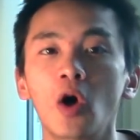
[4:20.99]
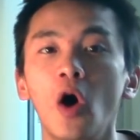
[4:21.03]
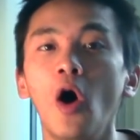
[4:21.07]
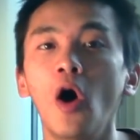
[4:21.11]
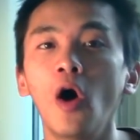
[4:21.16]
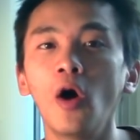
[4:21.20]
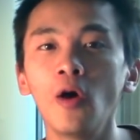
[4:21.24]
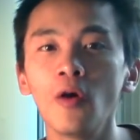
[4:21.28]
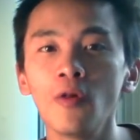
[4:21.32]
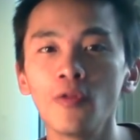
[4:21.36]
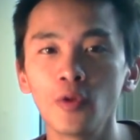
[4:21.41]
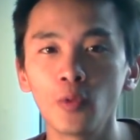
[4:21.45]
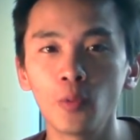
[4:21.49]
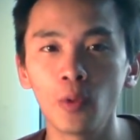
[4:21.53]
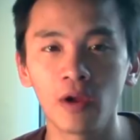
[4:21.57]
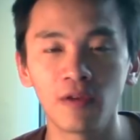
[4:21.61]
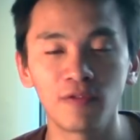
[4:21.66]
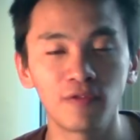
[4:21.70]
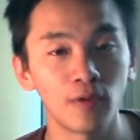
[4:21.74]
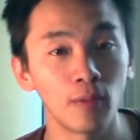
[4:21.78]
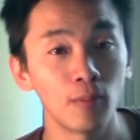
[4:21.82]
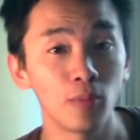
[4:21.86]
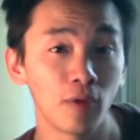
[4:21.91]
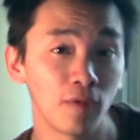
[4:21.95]
all the way
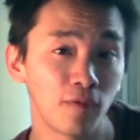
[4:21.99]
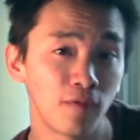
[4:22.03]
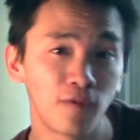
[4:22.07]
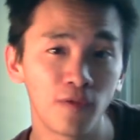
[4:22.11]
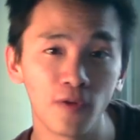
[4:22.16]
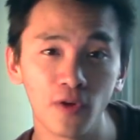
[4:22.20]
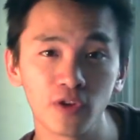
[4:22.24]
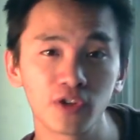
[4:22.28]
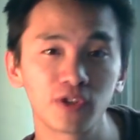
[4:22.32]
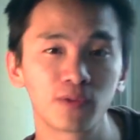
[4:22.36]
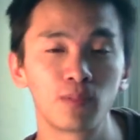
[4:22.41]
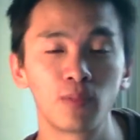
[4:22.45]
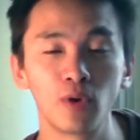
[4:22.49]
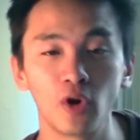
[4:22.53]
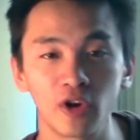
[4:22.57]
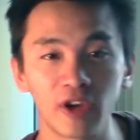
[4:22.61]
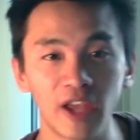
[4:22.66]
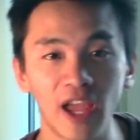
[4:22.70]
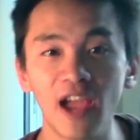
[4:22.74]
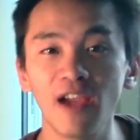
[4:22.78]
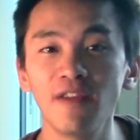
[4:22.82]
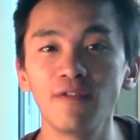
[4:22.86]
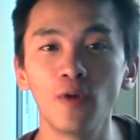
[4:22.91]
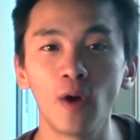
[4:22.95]
from the first block
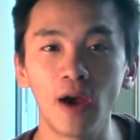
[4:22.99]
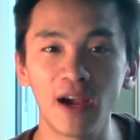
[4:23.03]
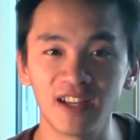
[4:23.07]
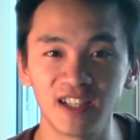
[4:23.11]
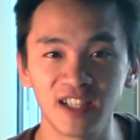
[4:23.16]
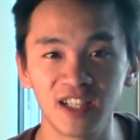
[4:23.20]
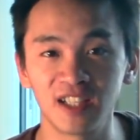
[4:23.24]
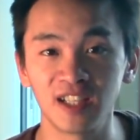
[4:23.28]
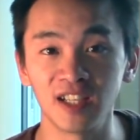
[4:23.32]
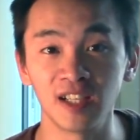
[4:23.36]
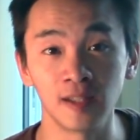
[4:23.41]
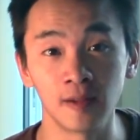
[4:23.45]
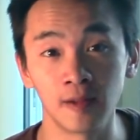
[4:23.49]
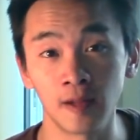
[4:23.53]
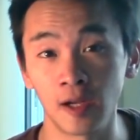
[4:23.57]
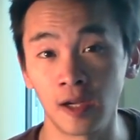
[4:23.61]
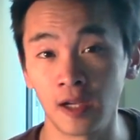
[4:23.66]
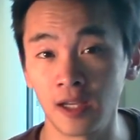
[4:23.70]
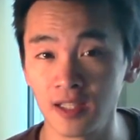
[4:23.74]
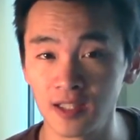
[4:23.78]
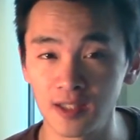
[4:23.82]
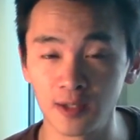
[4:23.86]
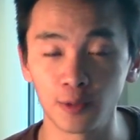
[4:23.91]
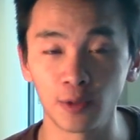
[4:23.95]
ever added in the
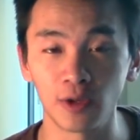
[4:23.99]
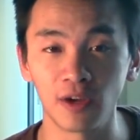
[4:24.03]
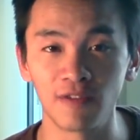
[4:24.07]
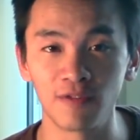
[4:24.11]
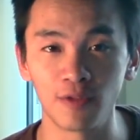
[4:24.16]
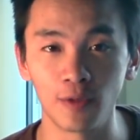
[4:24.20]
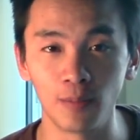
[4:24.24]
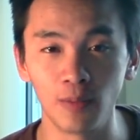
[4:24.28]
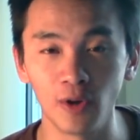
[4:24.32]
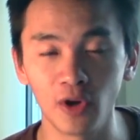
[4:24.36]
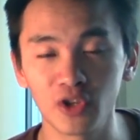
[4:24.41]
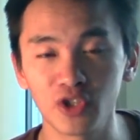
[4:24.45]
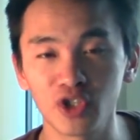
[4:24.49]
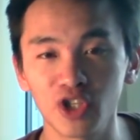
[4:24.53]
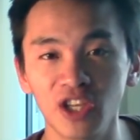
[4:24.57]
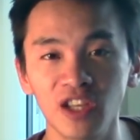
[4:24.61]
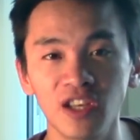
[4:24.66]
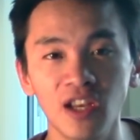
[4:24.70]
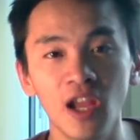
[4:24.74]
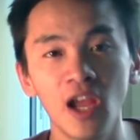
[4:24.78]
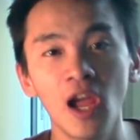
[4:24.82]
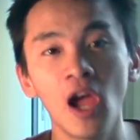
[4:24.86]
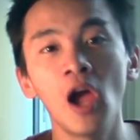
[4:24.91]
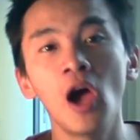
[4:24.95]
history of the blockchain